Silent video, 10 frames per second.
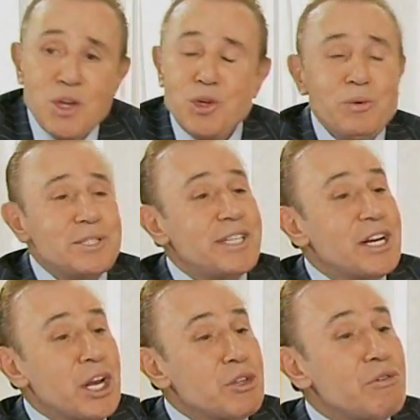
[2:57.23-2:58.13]
You will see
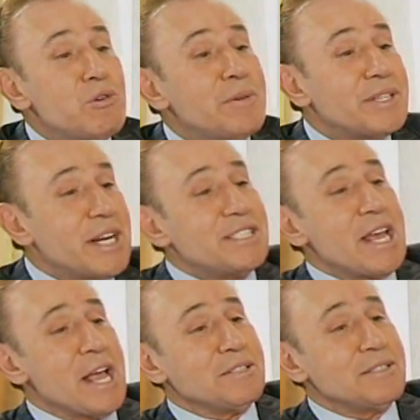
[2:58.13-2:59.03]
a lot of women raise
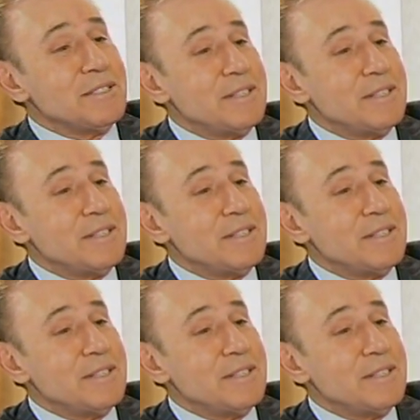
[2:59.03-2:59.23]
hands.